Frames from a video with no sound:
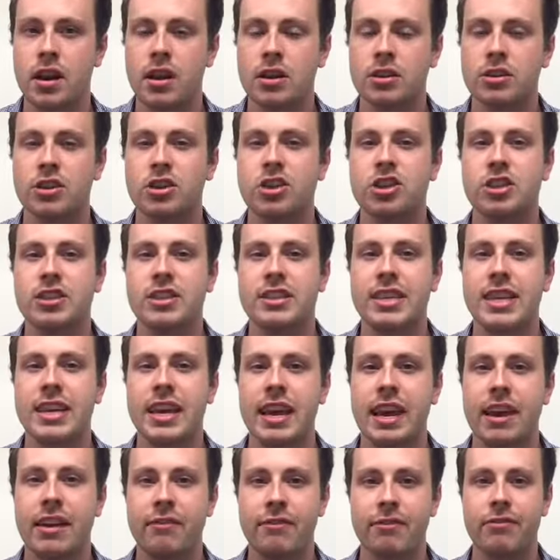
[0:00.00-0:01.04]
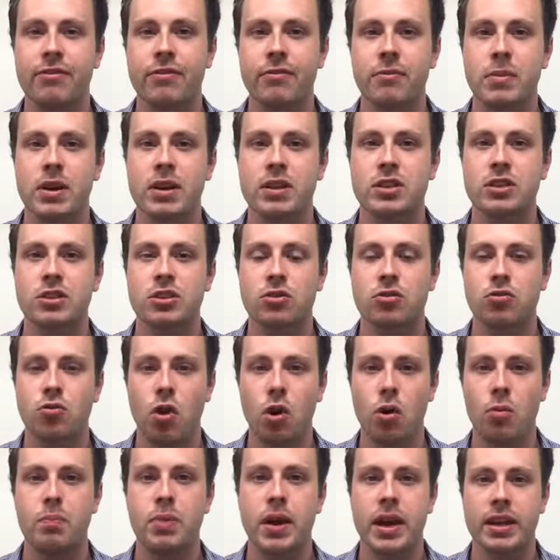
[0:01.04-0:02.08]
such as the infamous
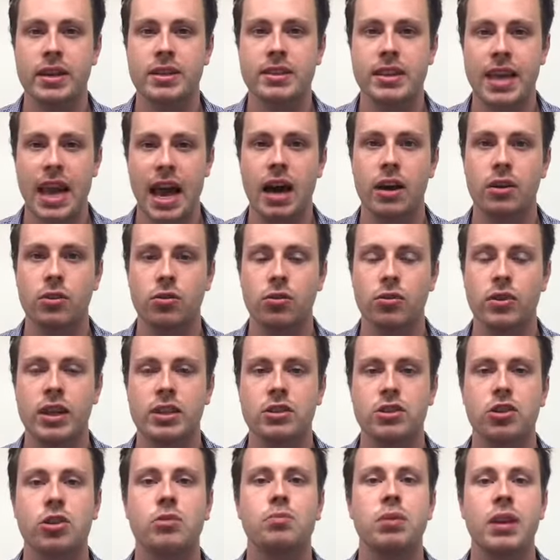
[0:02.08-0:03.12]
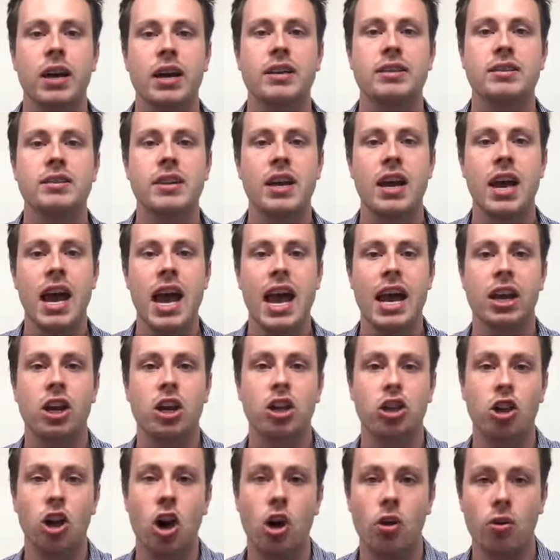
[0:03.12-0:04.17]
groping scandal that took place in
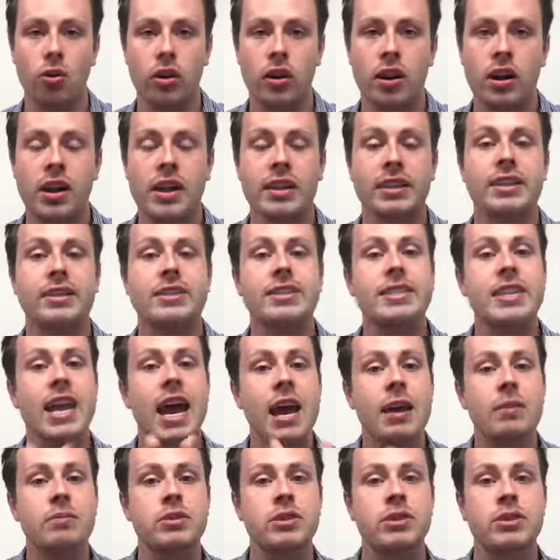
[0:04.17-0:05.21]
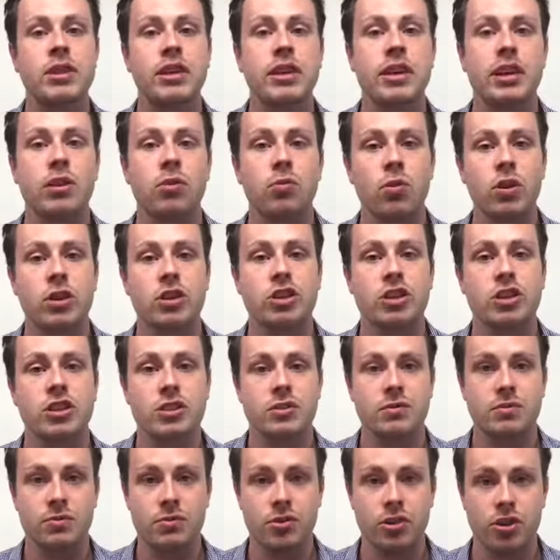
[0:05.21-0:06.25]
Cologne, the same city in which
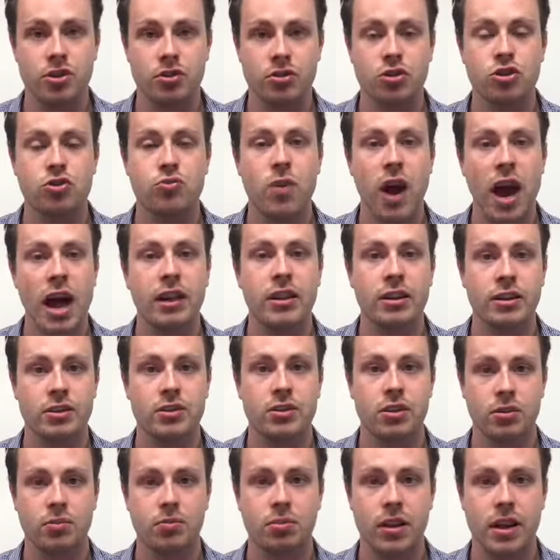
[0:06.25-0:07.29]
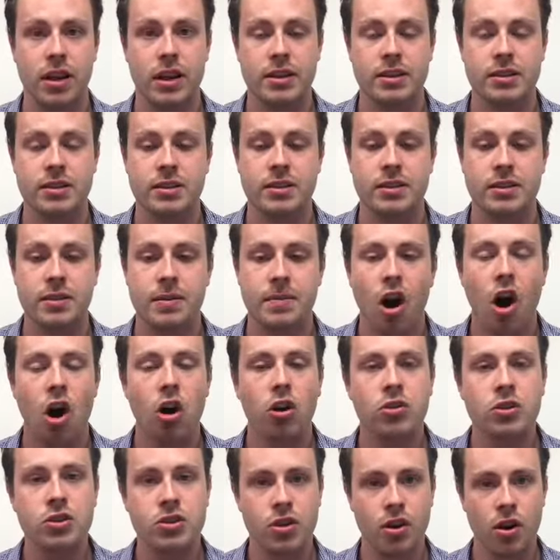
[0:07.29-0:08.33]
this huge rally took place.
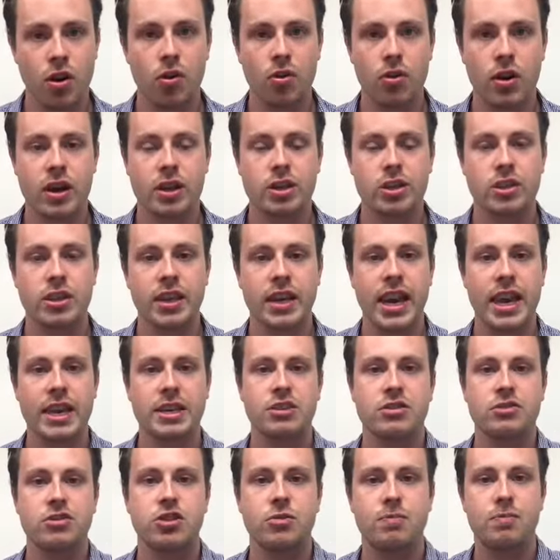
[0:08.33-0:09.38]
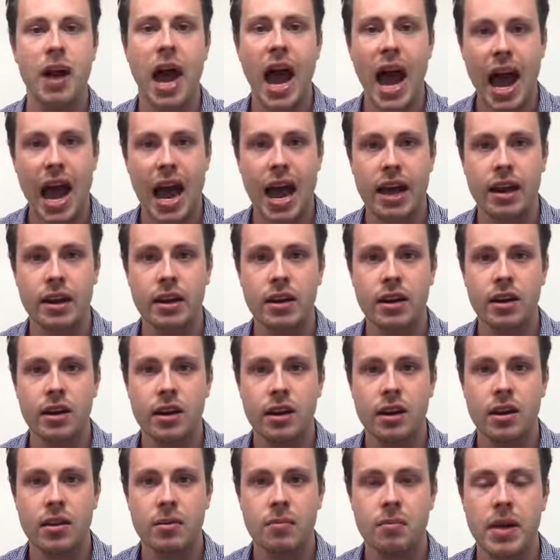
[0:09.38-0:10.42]
Also, in the case of Japan,
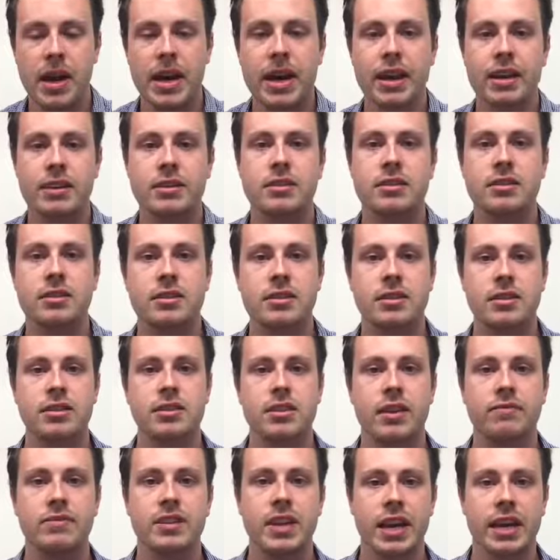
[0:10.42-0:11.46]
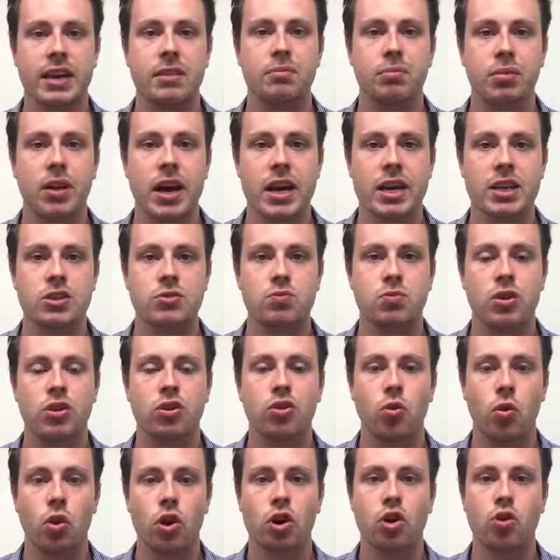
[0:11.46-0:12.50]
many instances have taken place with
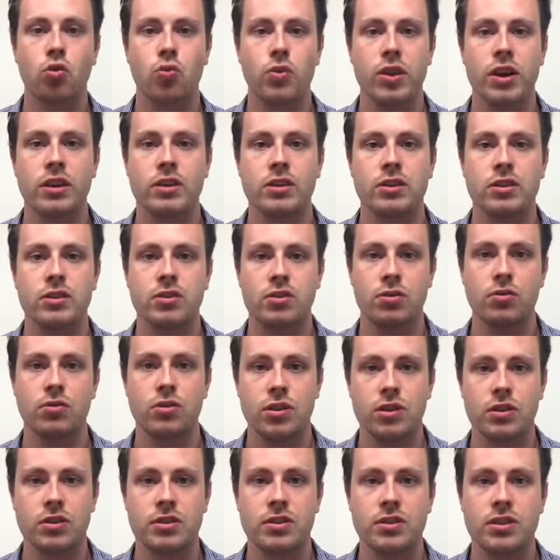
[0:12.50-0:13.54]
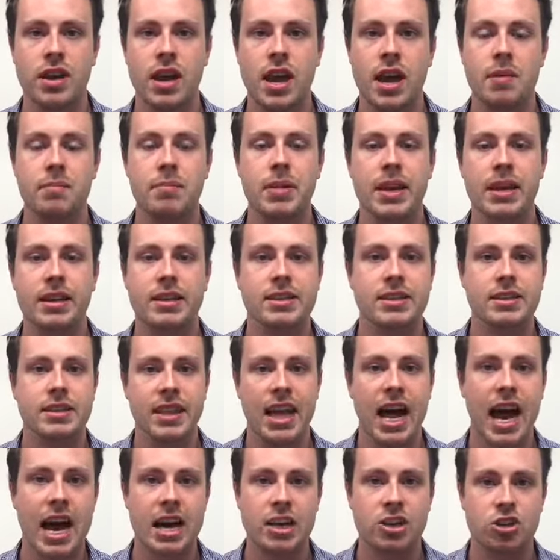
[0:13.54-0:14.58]
North Korean students being
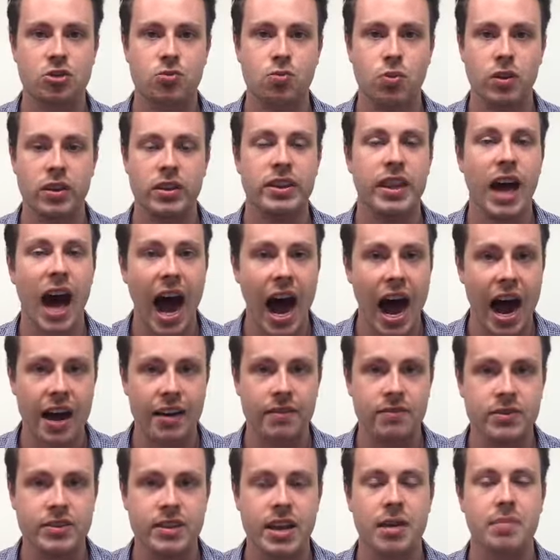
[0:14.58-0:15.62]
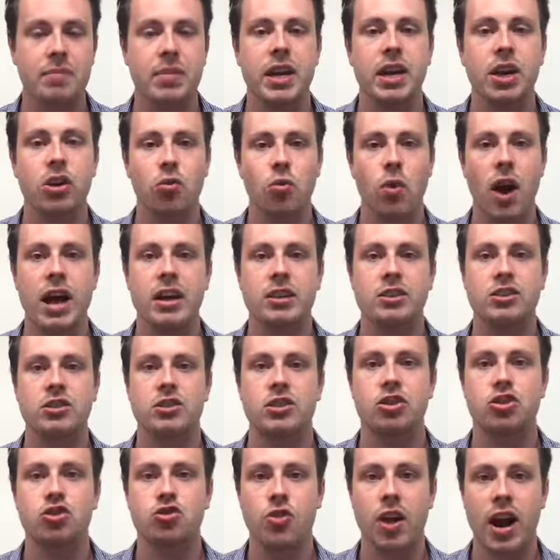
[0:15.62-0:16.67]
slashed with knives and being harassed on
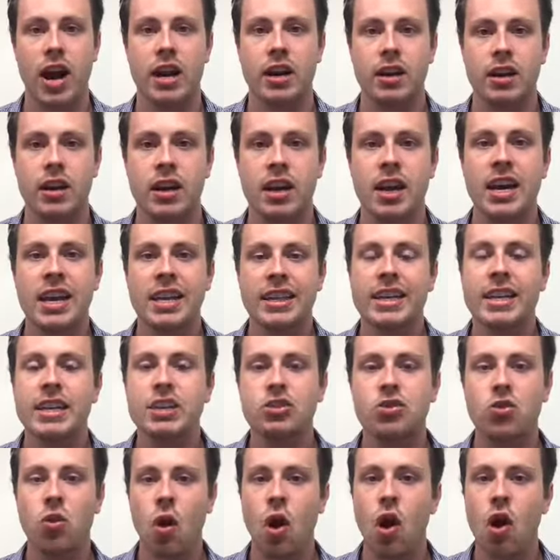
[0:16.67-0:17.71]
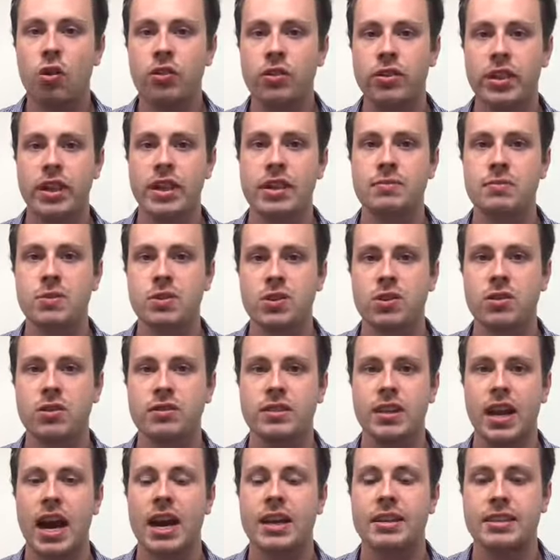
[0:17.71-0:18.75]
the train. These are all themes that are
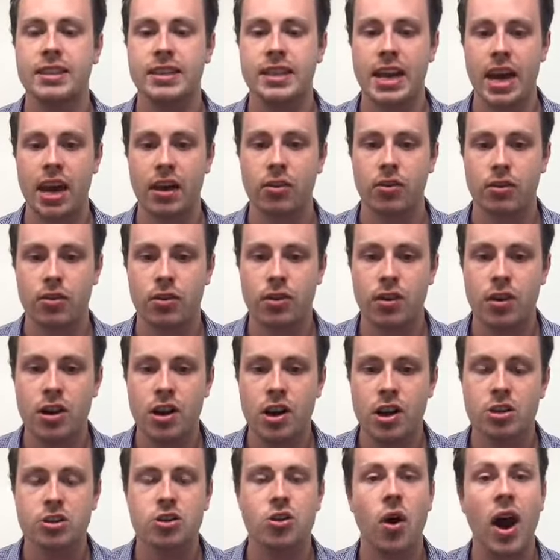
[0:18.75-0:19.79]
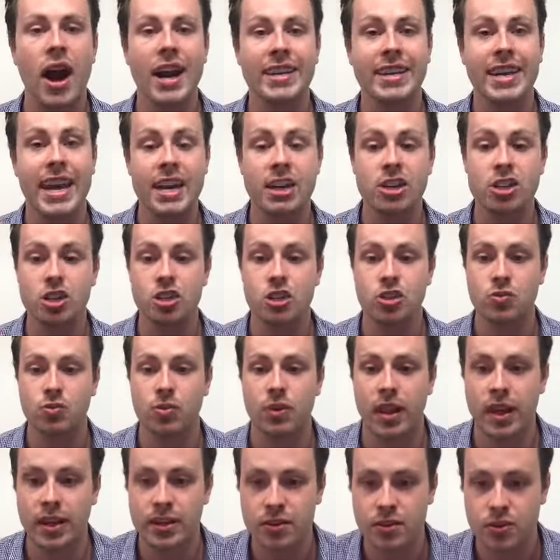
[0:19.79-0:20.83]
tied together. So Hydatius
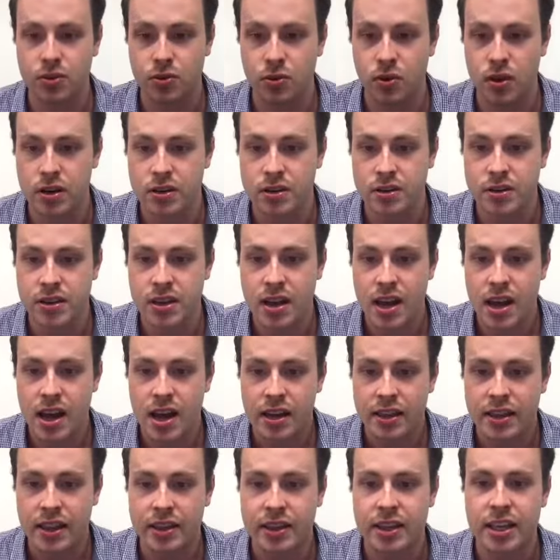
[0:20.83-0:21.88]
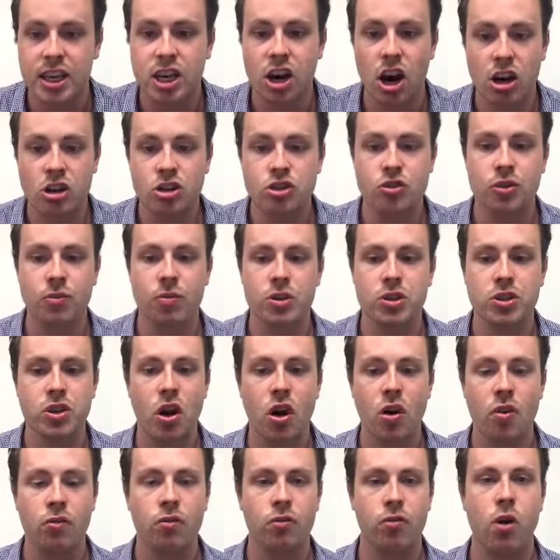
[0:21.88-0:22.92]
relates to us that the country was
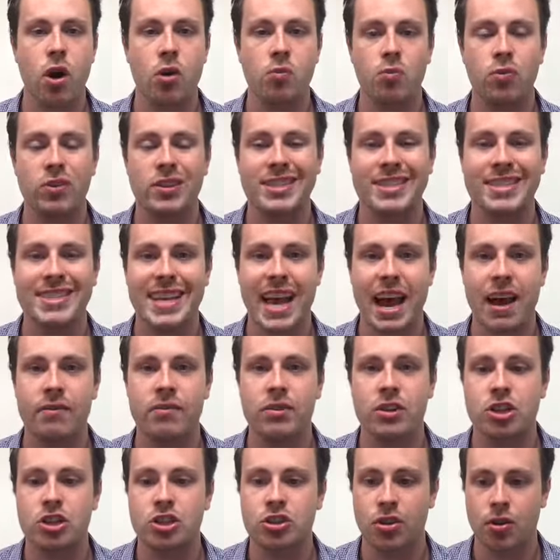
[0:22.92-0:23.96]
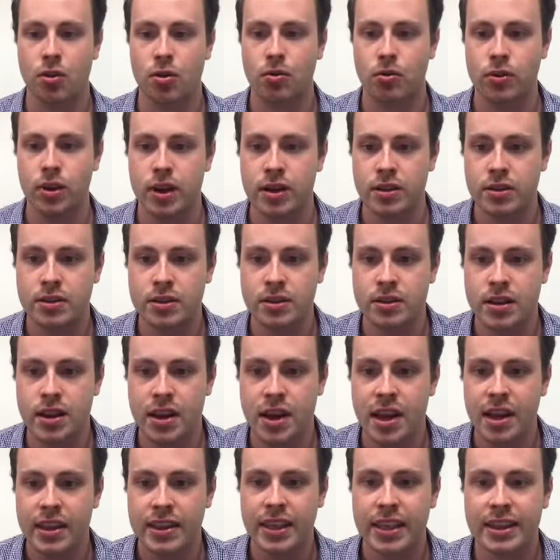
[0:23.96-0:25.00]
overrun with savage thoroughness,
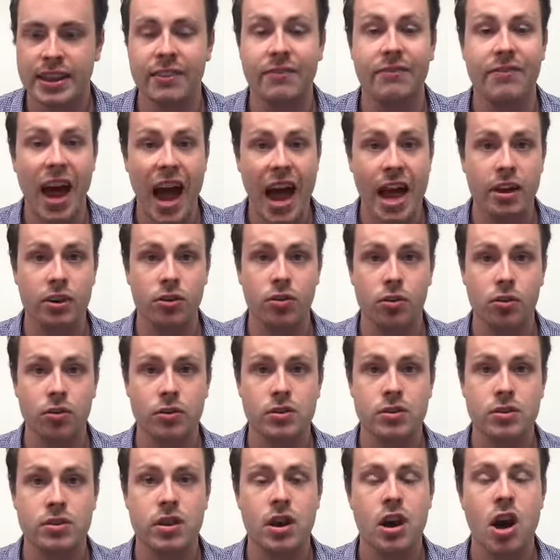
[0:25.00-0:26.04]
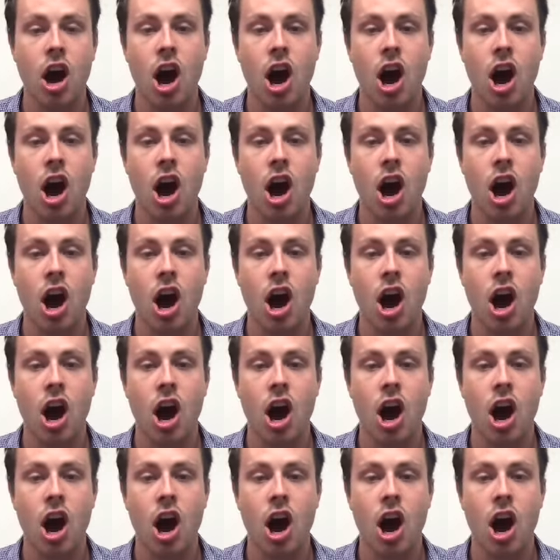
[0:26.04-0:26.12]
that the Vandals,